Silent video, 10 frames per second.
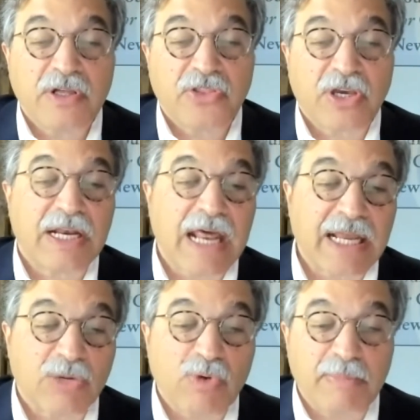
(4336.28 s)
the
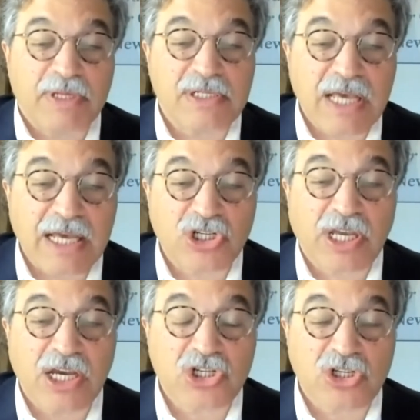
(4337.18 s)
Connecticut Women's
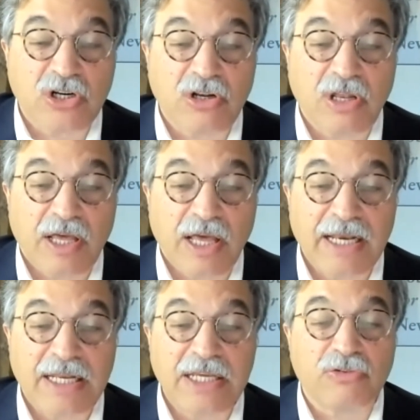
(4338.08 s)
Educational
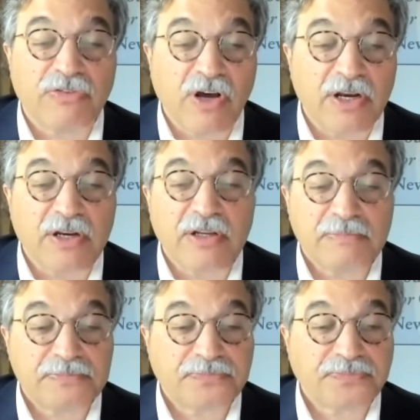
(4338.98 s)
and Legal Fund.
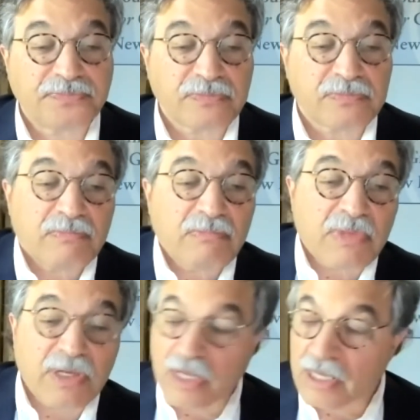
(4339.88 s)

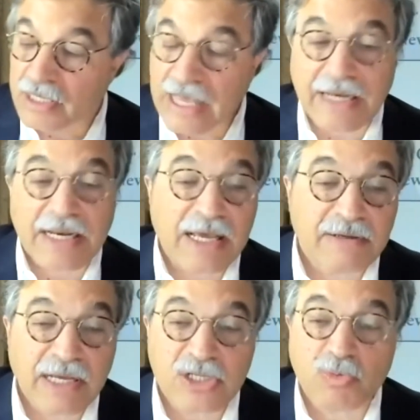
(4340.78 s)
Yet,
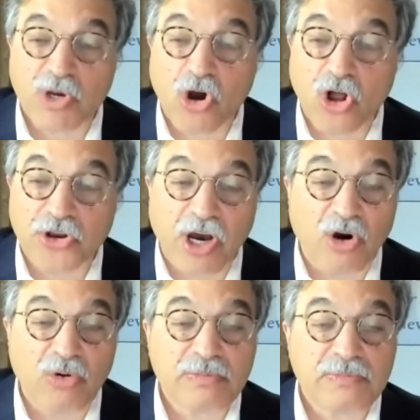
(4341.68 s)
as we all
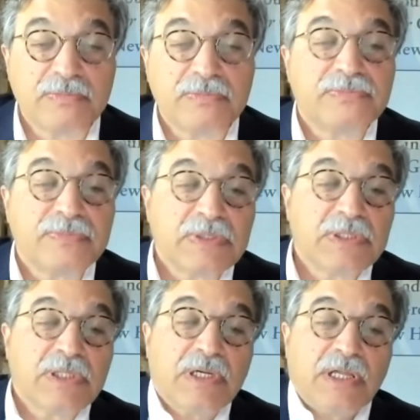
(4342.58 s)
know,
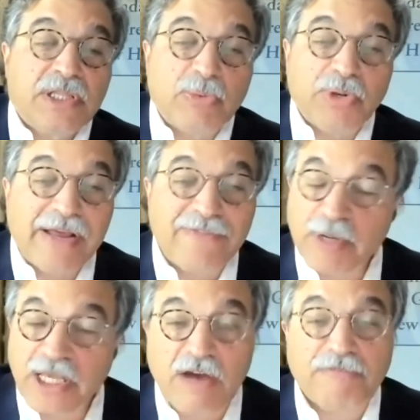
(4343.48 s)
there will never
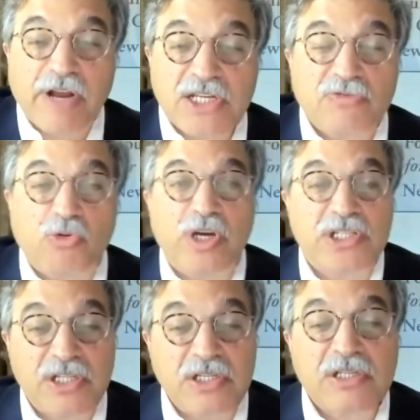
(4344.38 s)
be enough raised
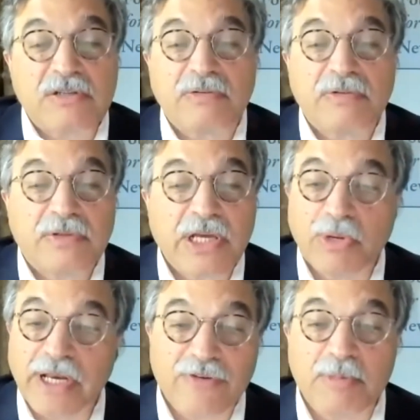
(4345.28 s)
voices, there
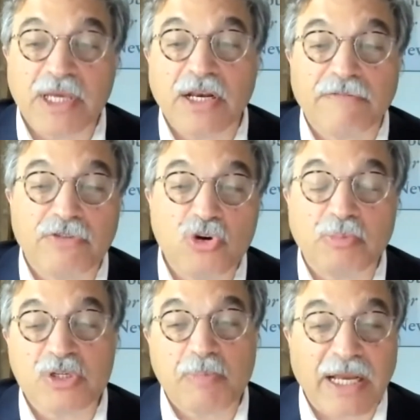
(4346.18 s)
will never be enough new
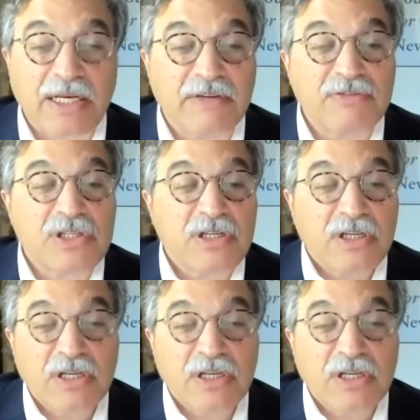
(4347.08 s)
perspectives,